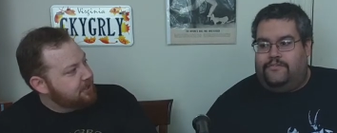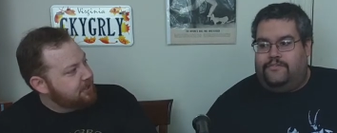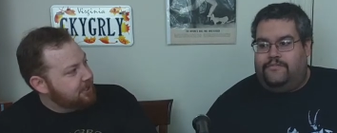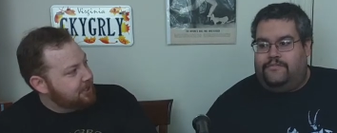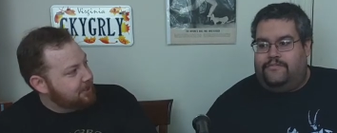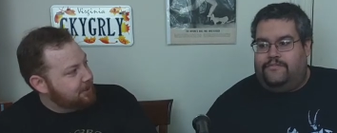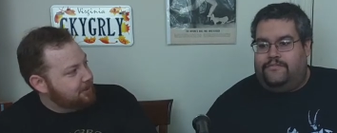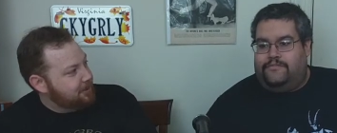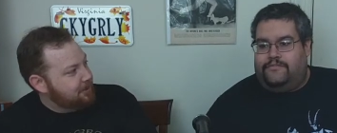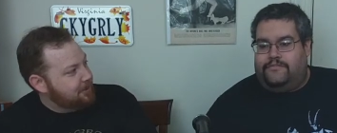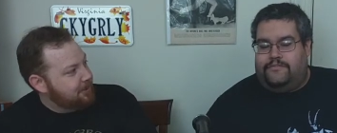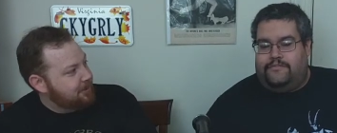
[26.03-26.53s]

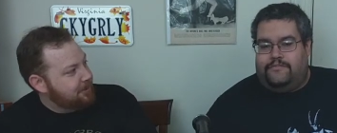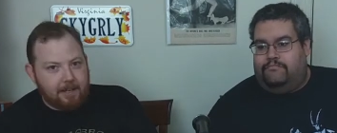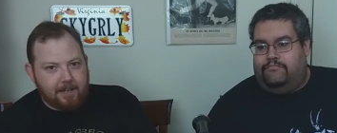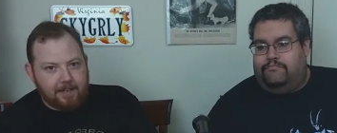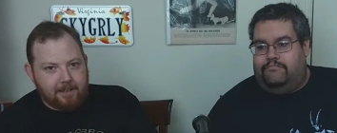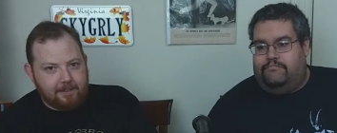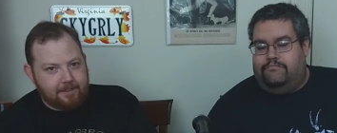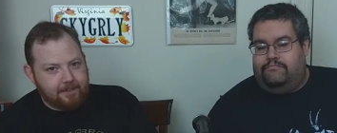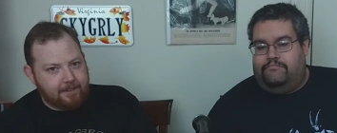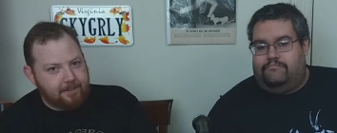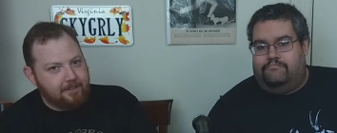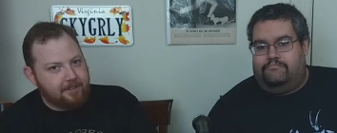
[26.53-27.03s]
Speaker 1: two.
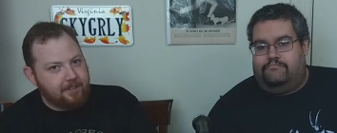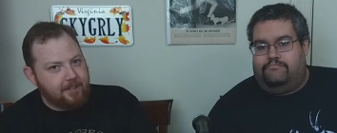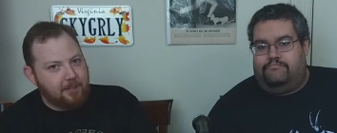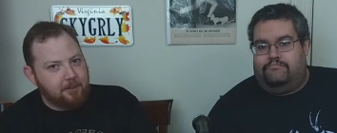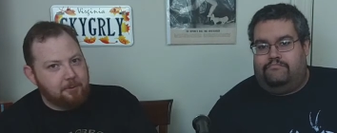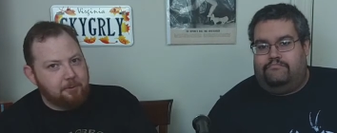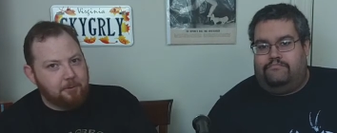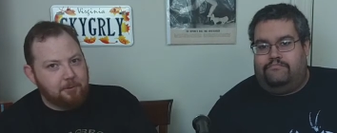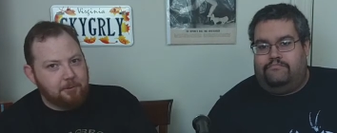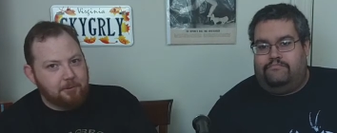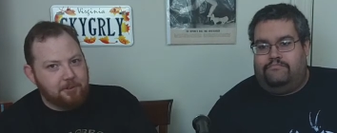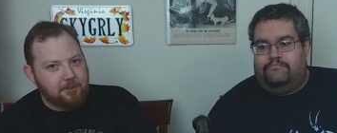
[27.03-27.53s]
It's a
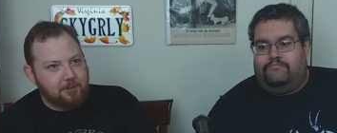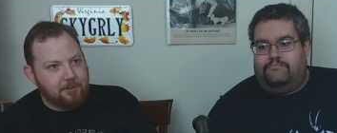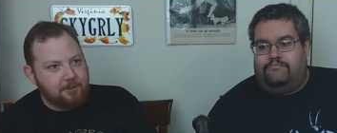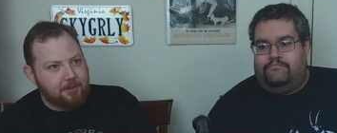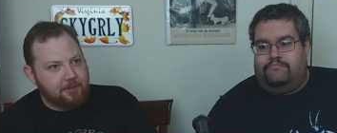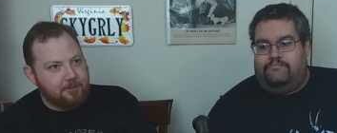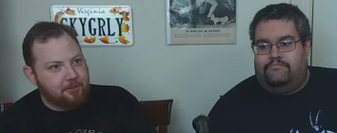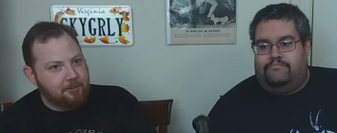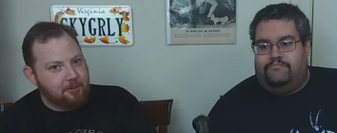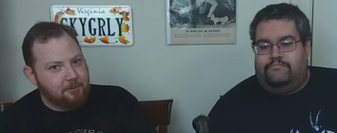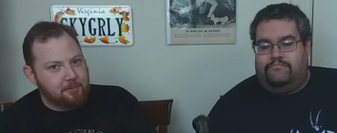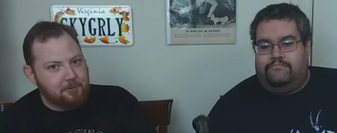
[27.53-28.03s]
sequel
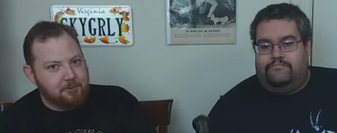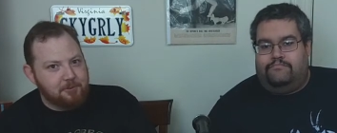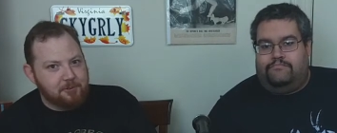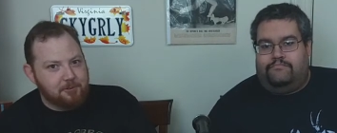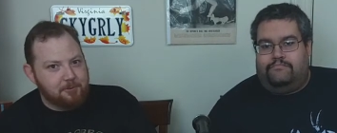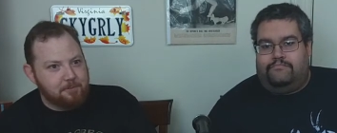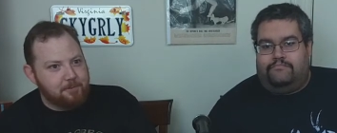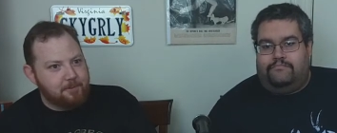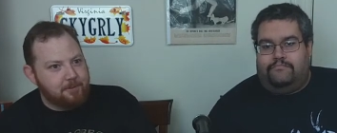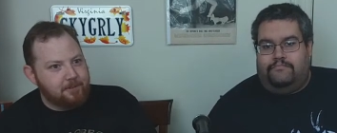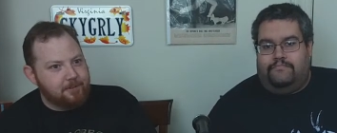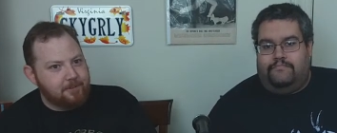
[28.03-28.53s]
to Super
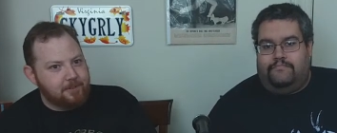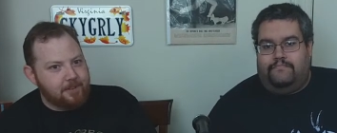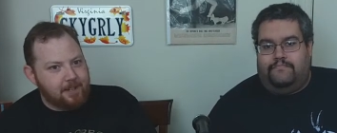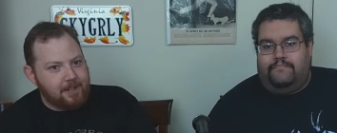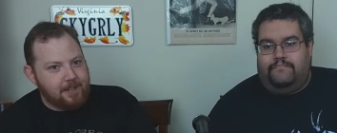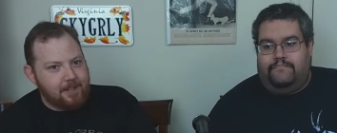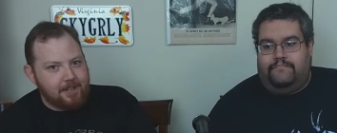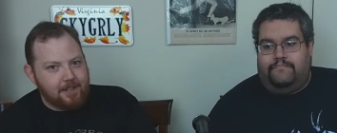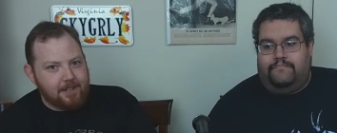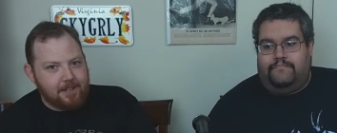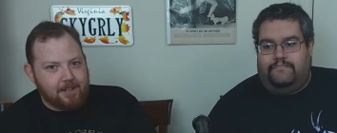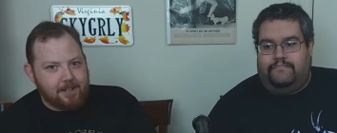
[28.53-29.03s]
Troopers,
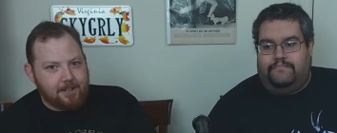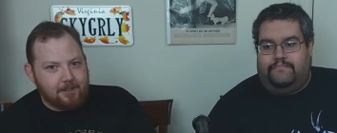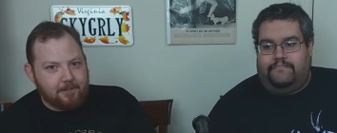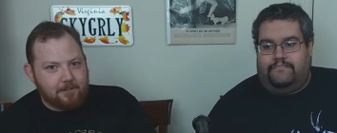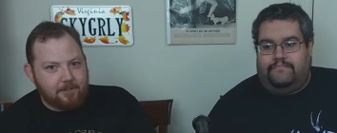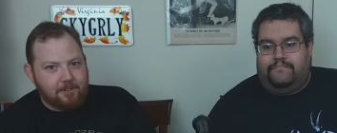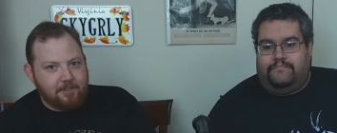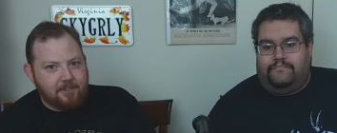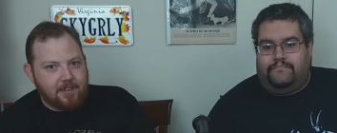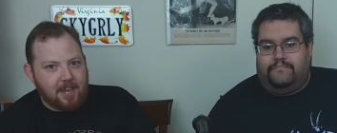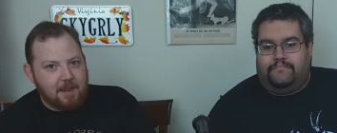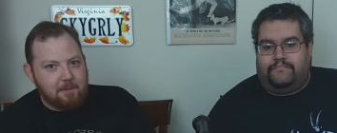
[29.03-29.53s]
uh, you know,
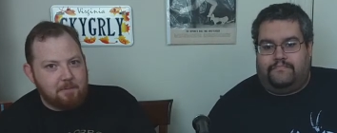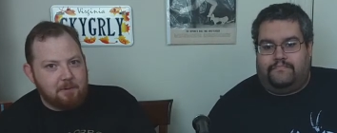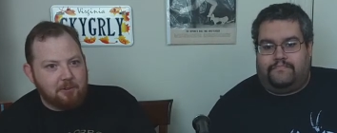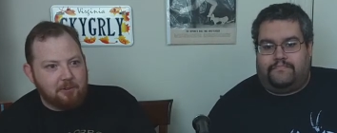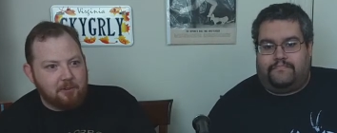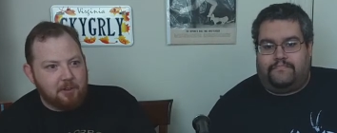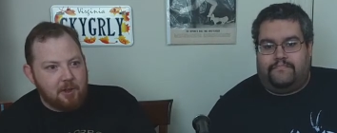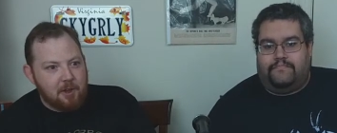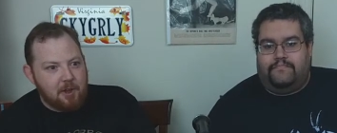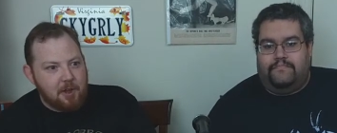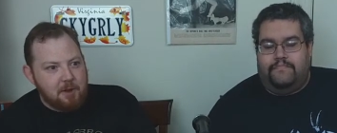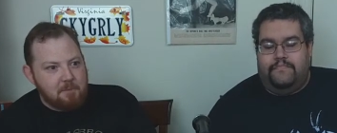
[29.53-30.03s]
same
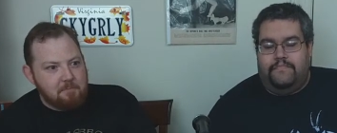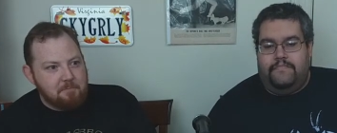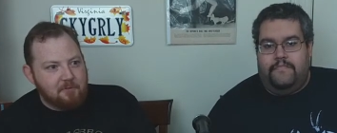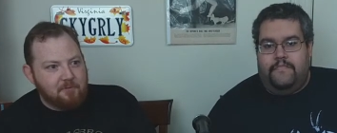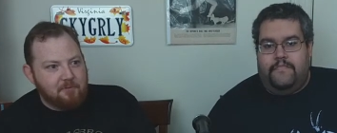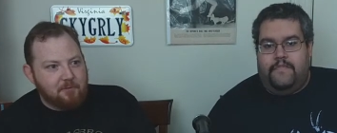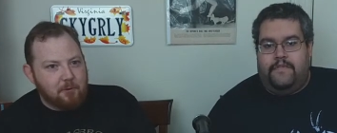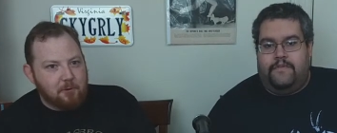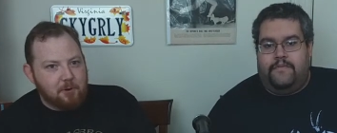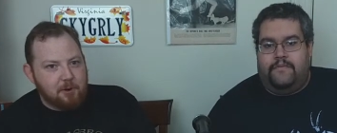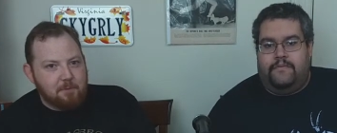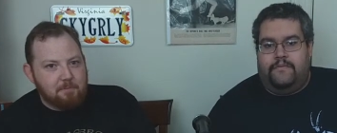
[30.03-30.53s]
as
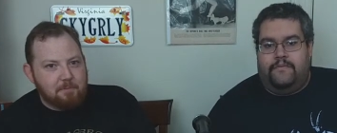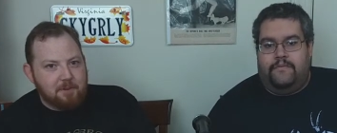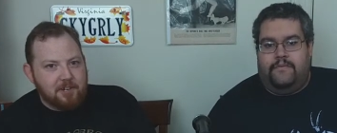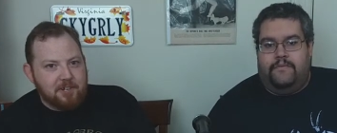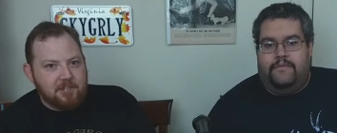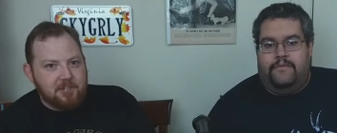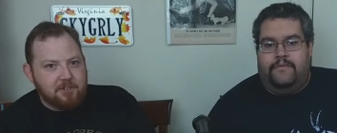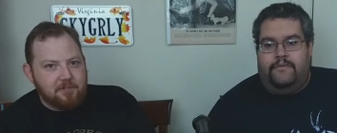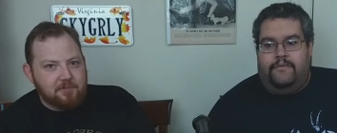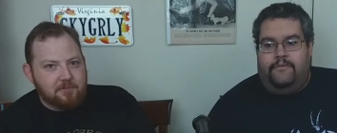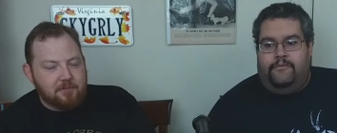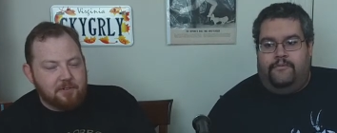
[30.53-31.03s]
before, a
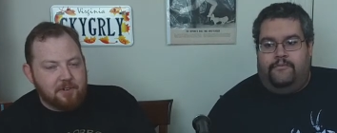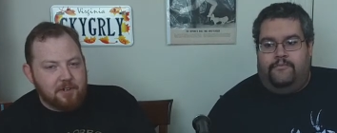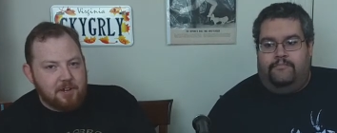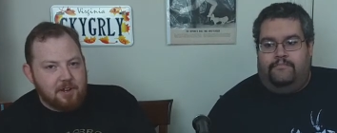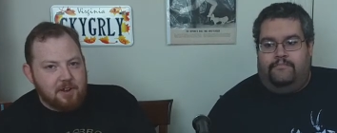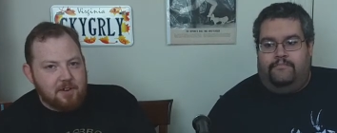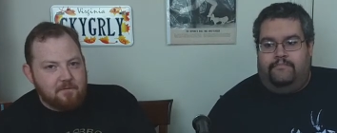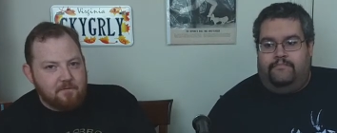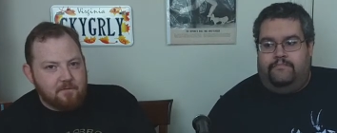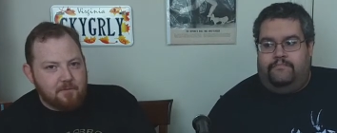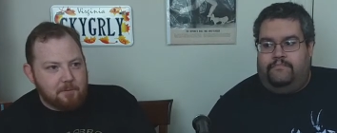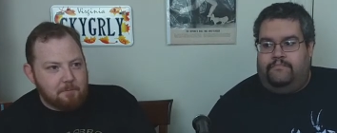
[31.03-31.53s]
bunch of
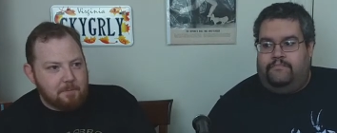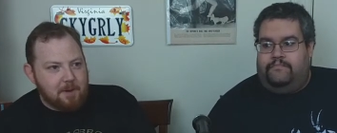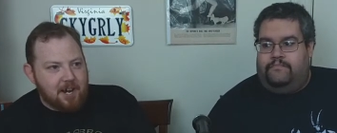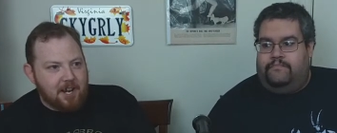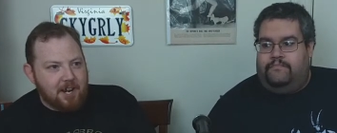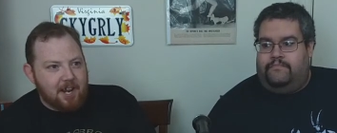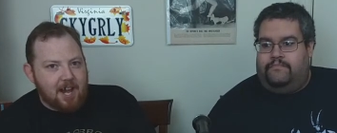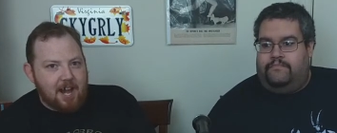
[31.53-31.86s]
Vermont